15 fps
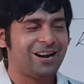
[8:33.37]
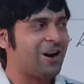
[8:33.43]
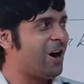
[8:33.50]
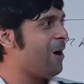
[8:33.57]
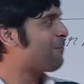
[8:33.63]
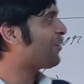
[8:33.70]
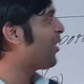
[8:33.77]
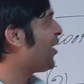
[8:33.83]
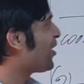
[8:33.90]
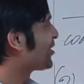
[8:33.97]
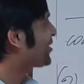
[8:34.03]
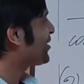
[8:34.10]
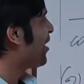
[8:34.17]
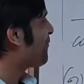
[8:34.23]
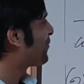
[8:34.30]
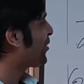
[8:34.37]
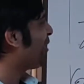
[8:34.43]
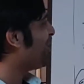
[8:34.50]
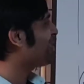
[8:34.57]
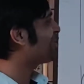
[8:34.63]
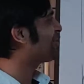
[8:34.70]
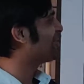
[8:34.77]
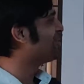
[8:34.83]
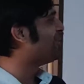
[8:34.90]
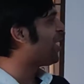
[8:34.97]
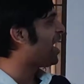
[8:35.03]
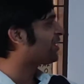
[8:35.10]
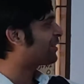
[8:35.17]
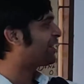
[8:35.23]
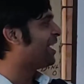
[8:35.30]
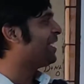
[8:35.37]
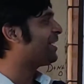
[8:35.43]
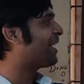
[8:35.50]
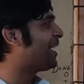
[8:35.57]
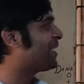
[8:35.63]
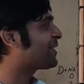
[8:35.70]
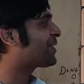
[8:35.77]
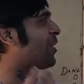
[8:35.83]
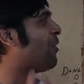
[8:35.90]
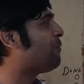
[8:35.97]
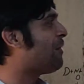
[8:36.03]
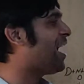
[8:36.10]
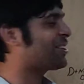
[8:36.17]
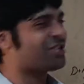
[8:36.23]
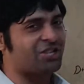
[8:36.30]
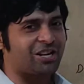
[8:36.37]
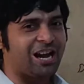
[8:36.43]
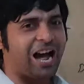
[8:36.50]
Of course you are thinking so much.